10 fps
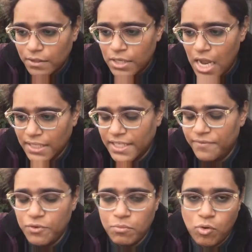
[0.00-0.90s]
not
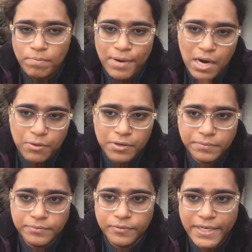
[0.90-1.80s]
give you more power
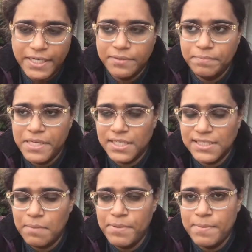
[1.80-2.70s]
right
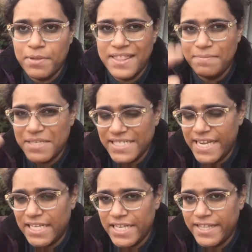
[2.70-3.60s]
because some people
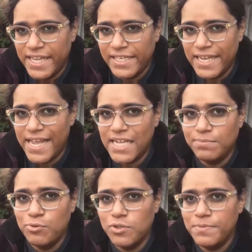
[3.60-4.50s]
mistakenly think that
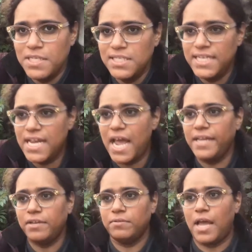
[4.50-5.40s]
X boost means yeah I
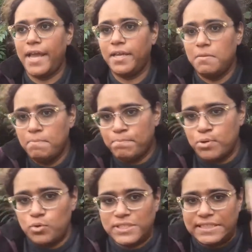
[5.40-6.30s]
can I can
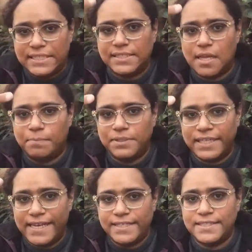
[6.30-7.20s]
boost this up
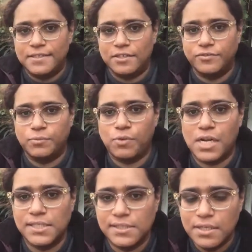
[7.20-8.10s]
to 1800
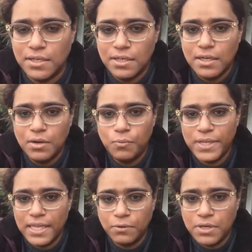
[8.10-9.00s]
watts
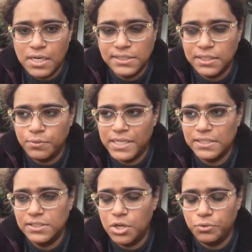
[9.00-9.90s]
without
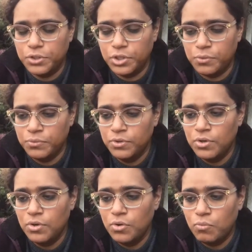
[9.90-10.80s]
consequence no no no
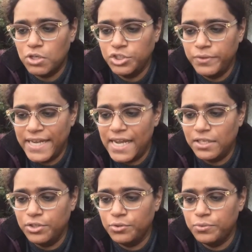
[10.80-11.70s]
what you can
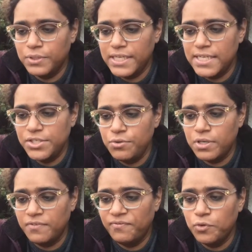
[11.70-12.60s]
do is
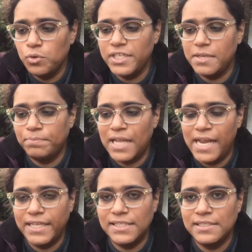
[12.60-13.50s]
can fool the
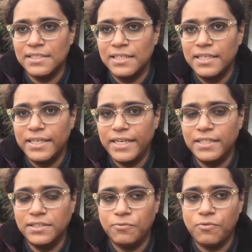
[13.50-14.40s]
appliance
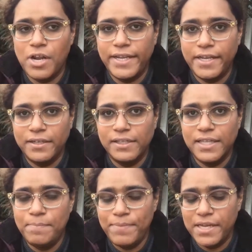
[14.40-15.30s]
into running
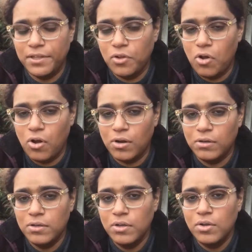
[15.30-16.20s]
limping along
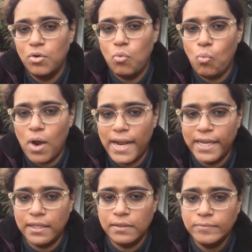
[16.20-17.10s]

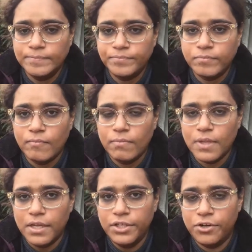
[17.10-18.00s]
while
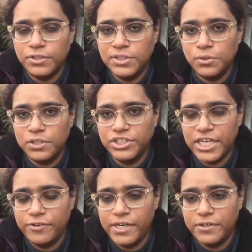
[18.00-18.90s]
your solar
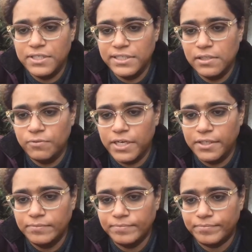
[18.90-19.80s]
generator is still running
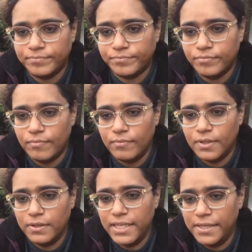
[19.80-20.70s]

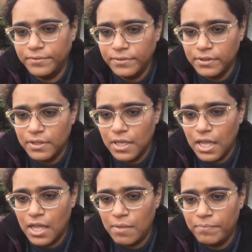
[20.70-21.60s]
okay
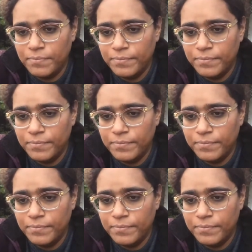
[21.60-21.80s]
um,